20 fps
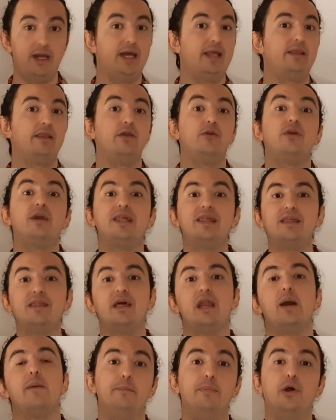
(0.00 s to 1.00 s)
and you can
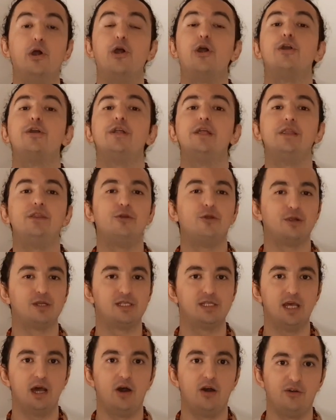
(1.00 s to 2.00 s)
end up burning
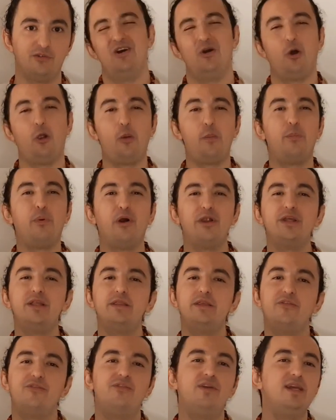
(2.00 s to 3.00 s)
yourself or burning
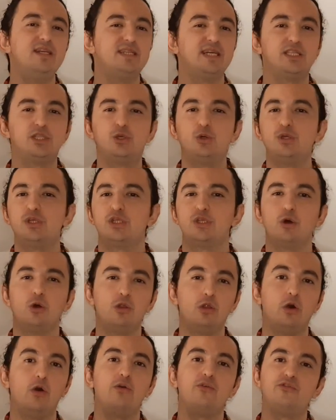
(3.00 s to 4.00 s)
the things that took so
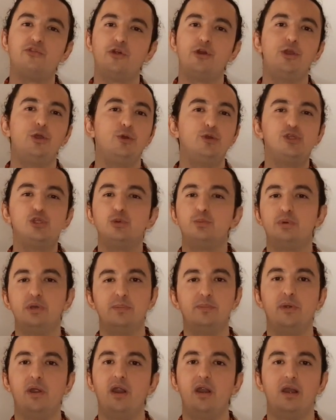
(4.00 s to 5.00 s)
long for you to
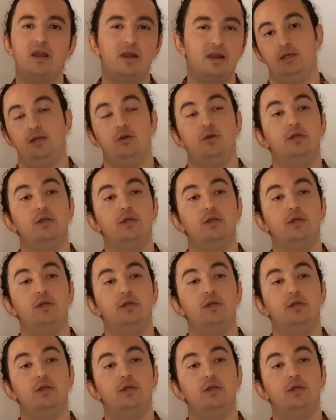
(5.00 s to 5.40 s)
prepare.